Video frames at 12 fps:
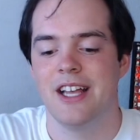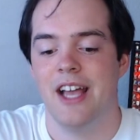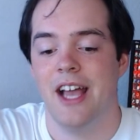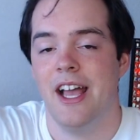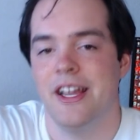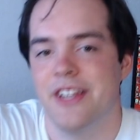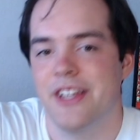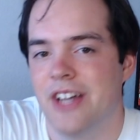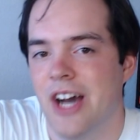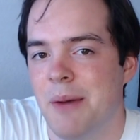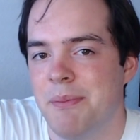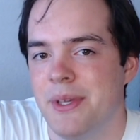And a
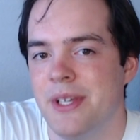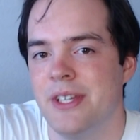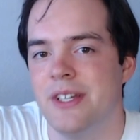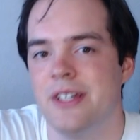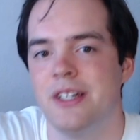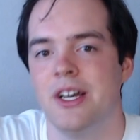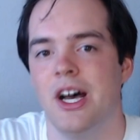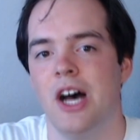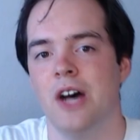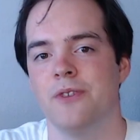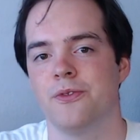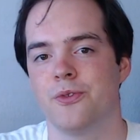copy
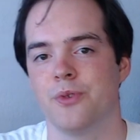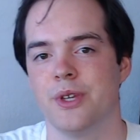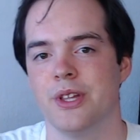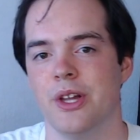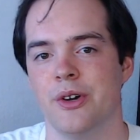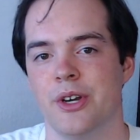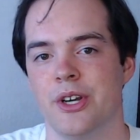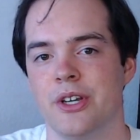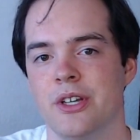of Freeloader,